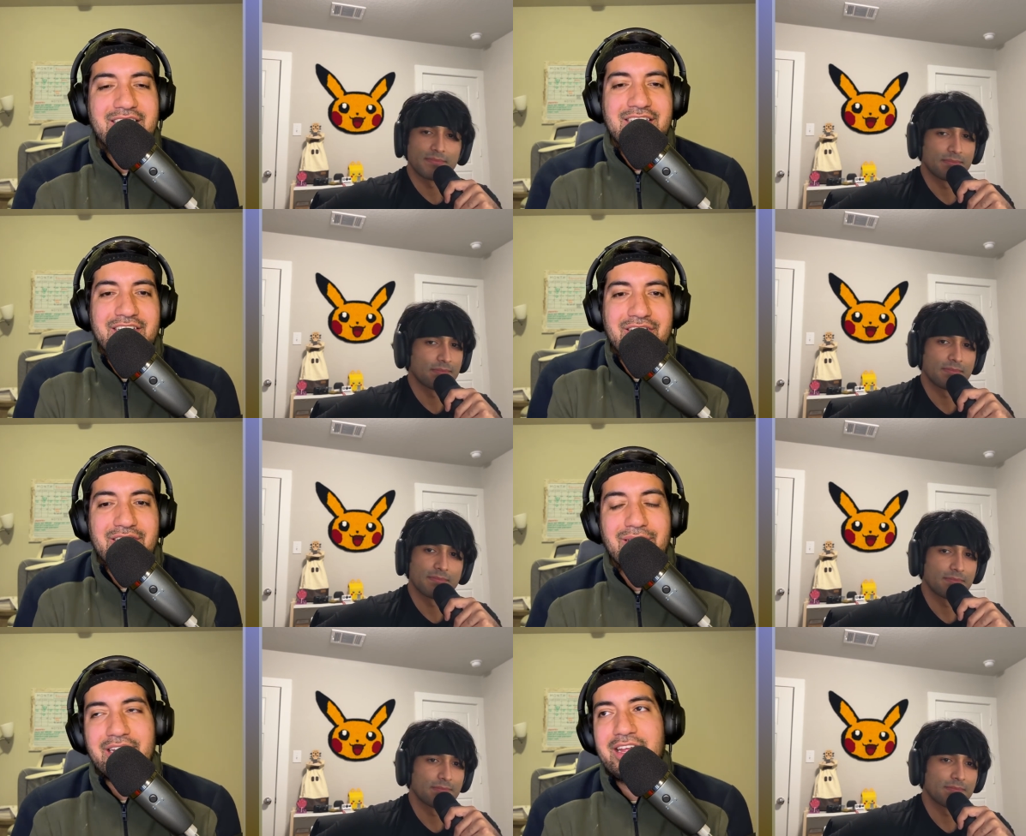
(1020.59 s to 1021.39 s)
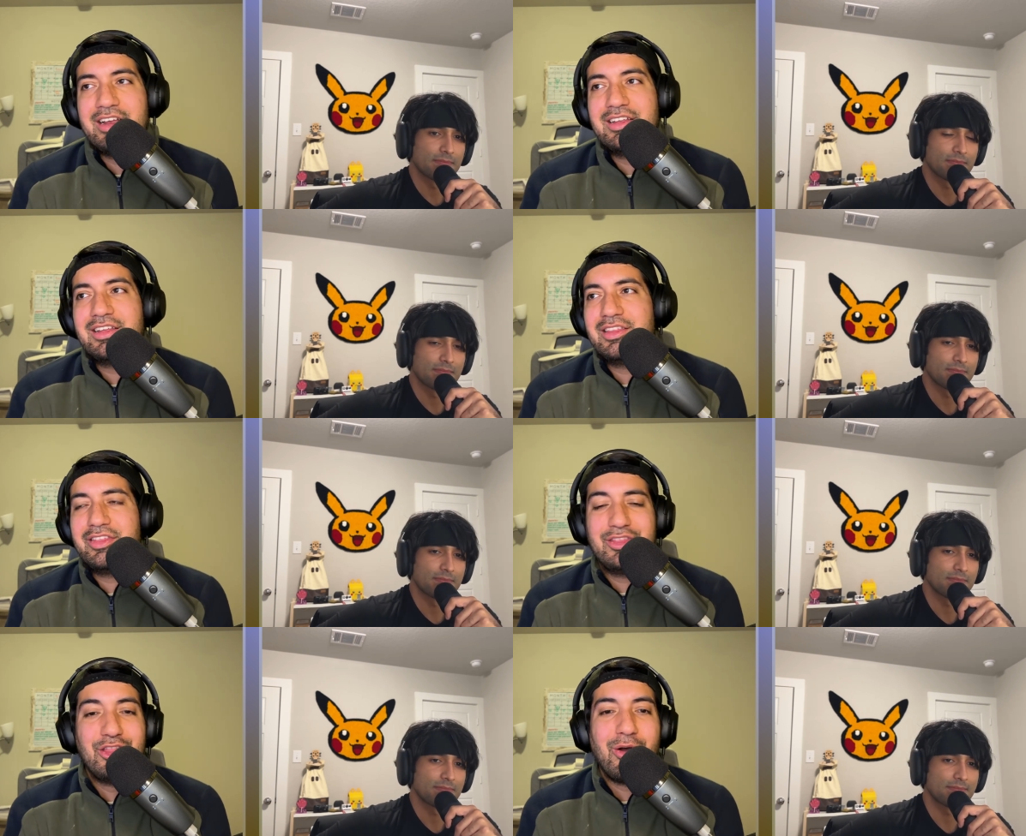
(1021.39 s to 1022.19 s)
Speaker 1: It, you know, it only care.
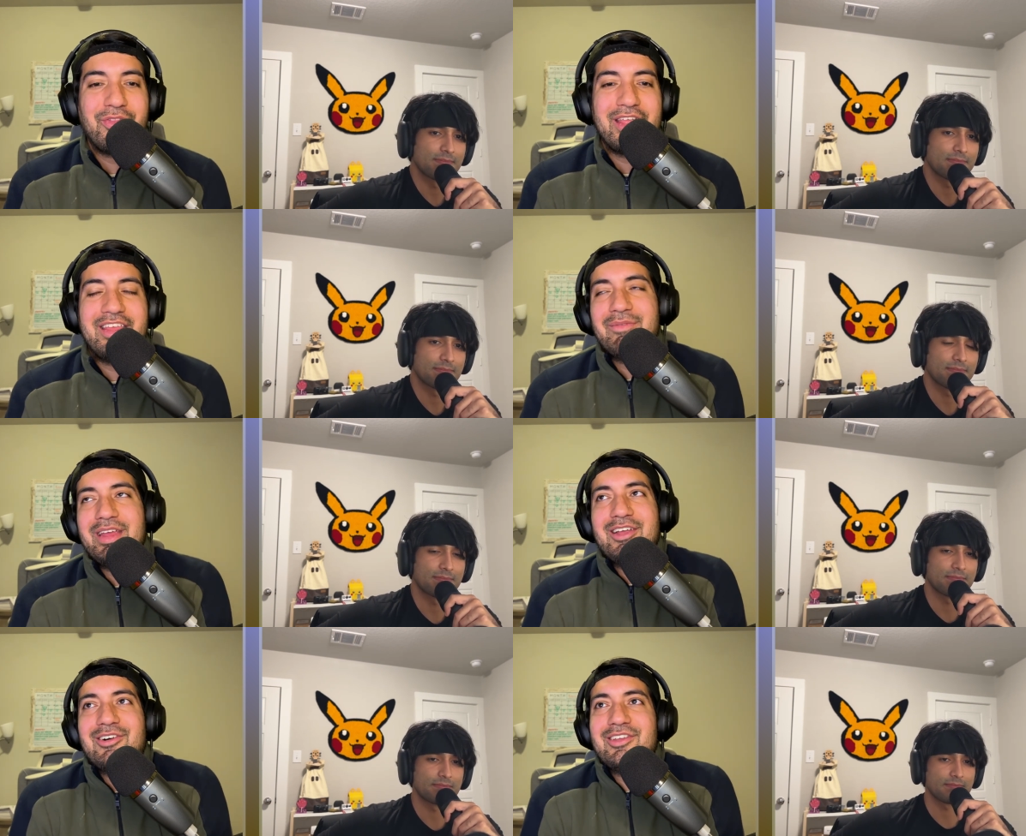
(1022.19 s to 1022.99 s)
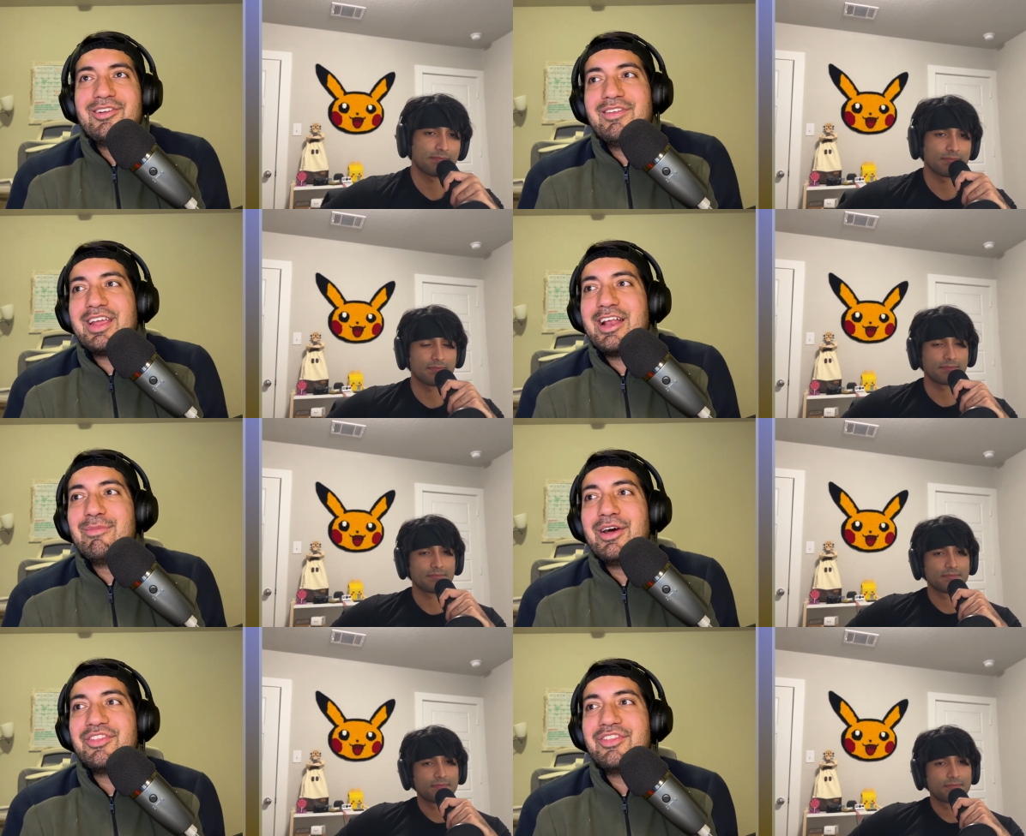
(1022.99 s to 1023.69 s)
No, th- in Mexico, you don't even care